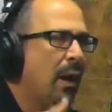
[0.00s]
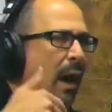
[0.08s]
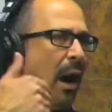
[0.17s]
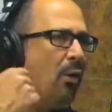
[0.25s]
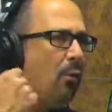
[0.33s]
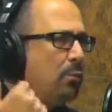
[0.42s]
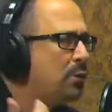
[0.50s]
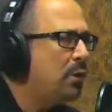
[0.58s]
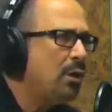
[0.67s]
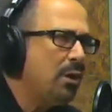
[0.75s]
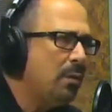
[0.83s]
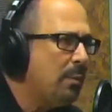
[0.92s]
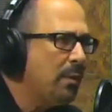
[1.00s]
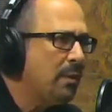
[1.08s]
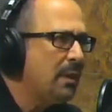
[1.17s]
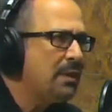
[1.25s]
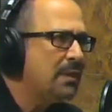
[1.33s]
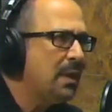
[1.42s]
how terrible
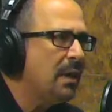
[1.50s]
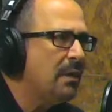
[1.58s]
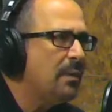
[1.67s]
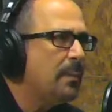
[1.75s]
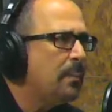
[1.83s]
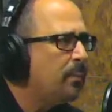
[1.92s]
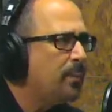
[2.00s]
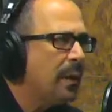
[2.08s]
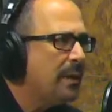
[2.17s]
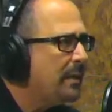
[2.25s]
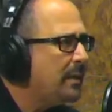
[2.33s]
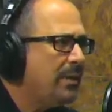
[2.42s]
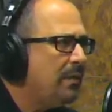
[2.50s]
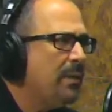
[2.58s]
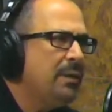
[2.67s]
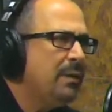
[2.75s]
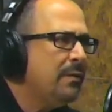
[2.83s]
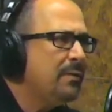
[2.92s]
things are, never
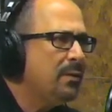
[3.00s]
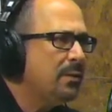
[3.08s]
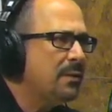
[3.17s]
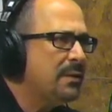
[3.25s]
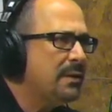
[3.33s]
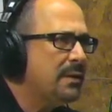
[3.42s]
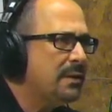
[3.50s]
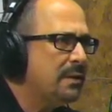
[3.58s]
lived overseas.